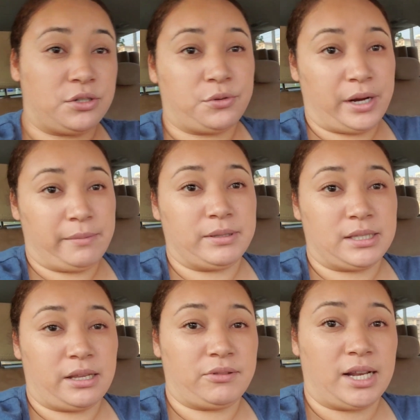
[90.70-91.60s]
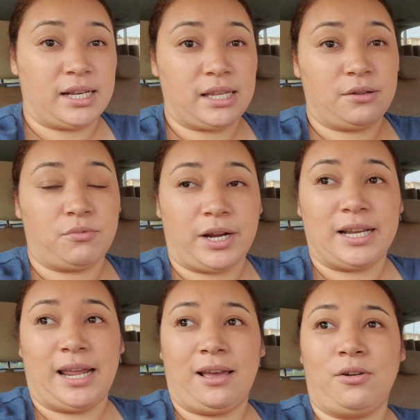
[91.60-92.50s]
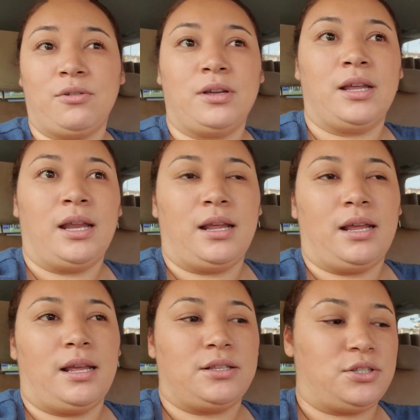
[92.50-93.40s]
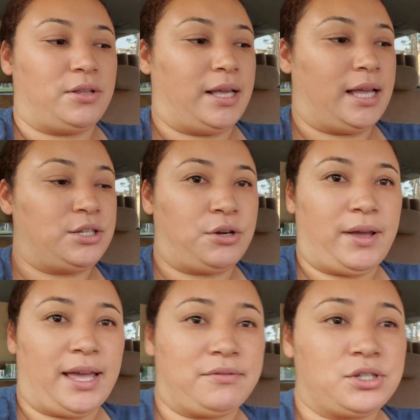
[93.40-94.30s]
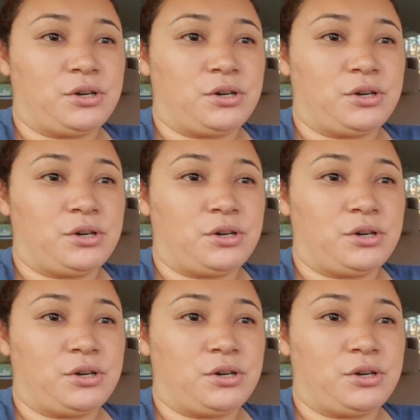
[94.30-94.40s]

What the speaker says: just grab the stuff that I need right now so that I don't have to